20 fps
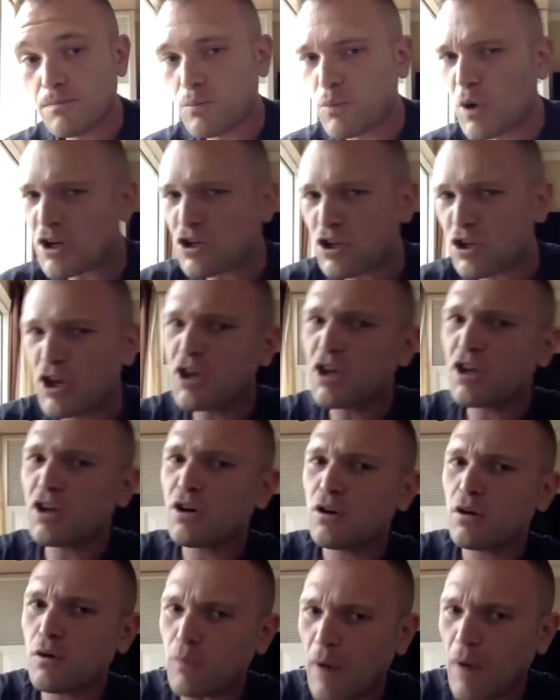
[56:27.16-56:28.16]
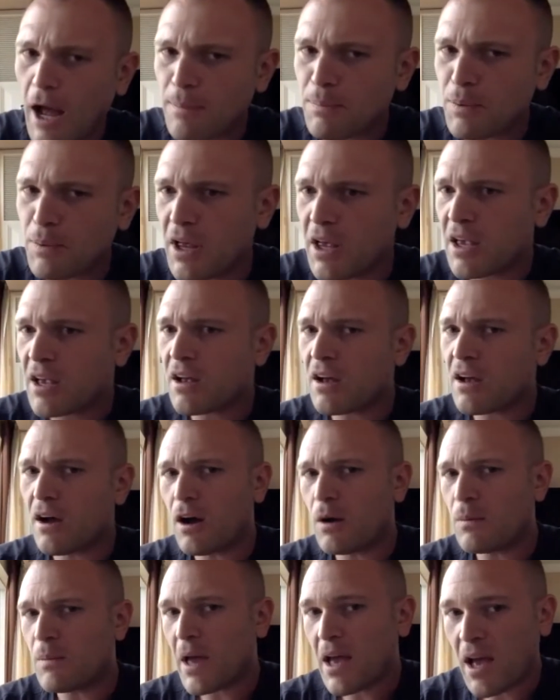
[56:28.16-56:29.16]
wrestling, grappling?
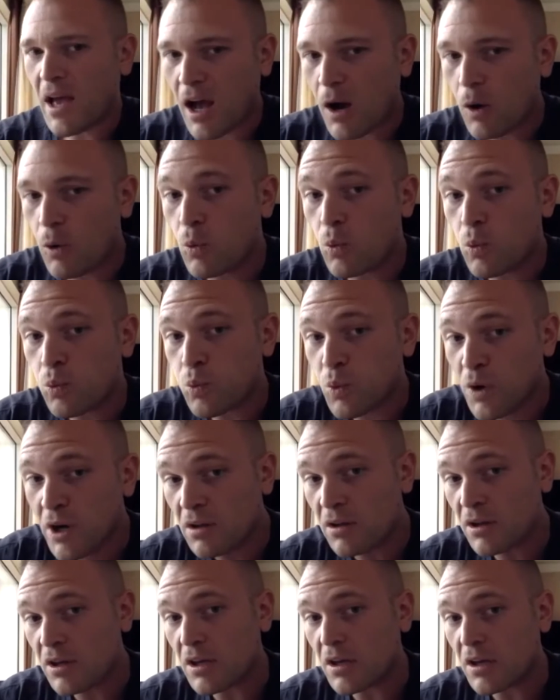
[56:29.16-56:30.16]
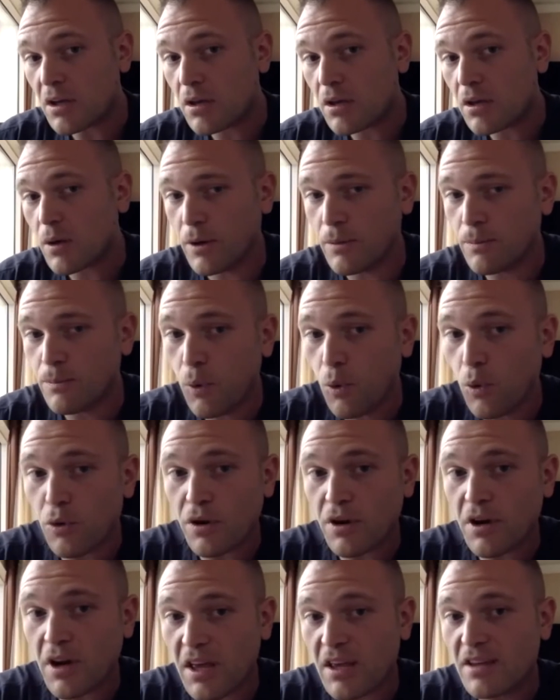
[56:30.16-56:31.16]
Um, how really
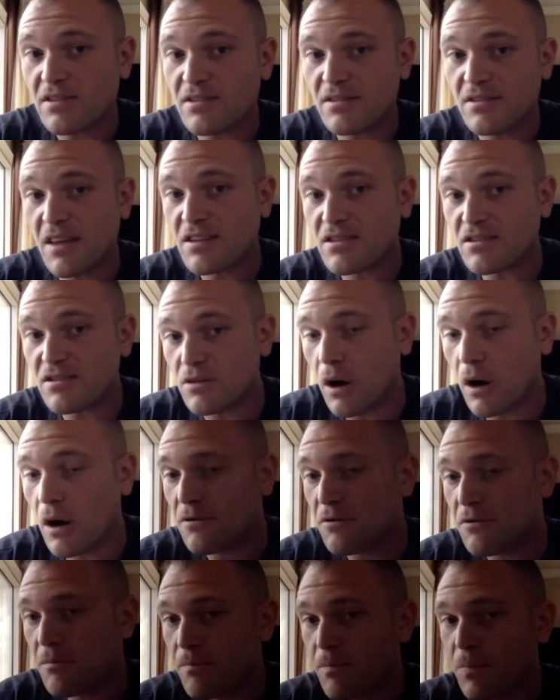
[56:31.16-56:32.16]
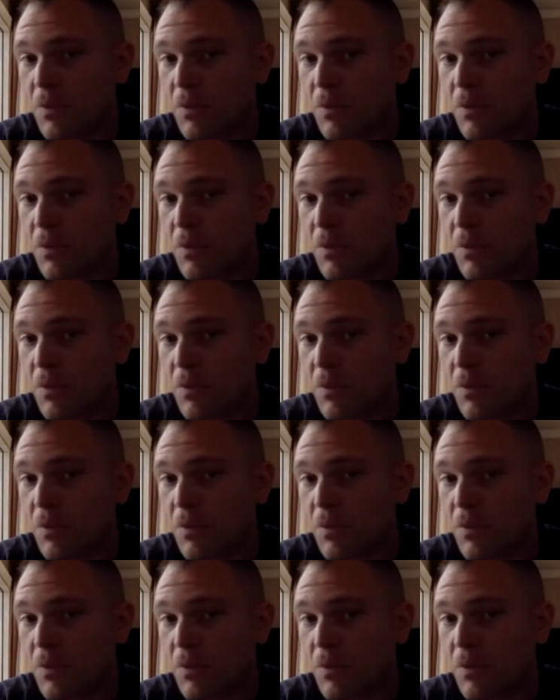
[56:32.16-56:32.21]
important is this stuff